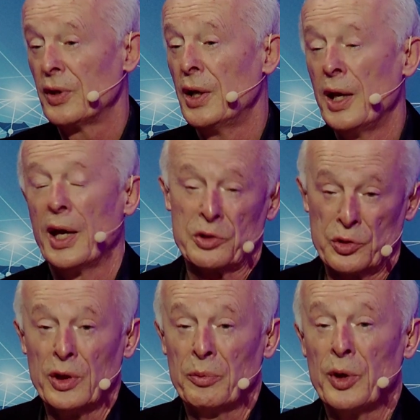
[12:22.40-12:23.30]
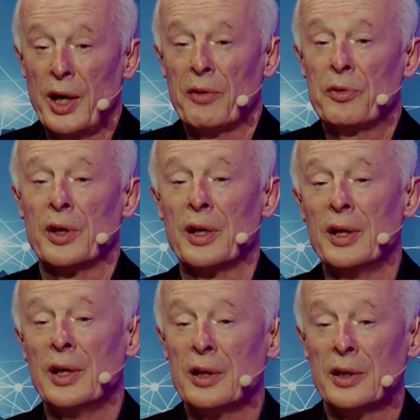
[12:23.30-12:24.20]
is, actually, we
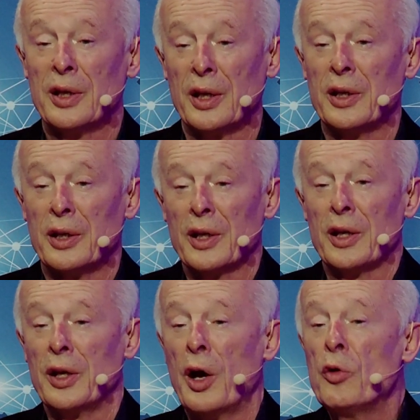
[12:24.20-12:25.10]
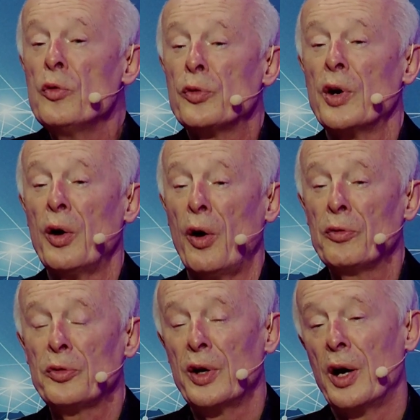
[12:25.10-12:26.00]
have an over
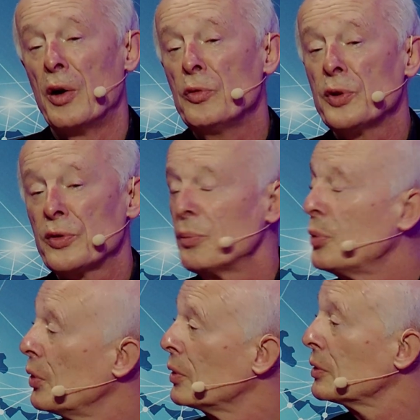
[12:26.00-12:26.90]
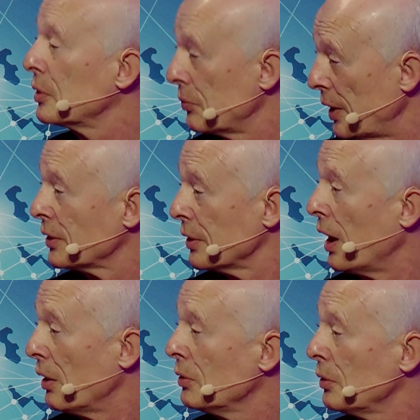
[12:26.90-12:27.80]
offer, over support right
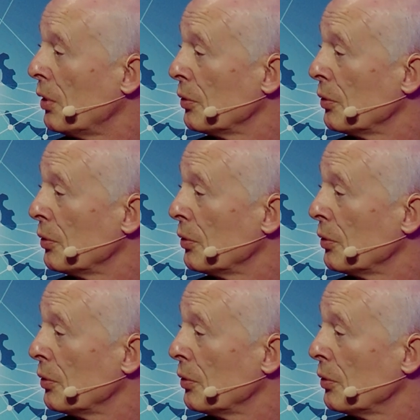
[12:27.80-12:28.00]
now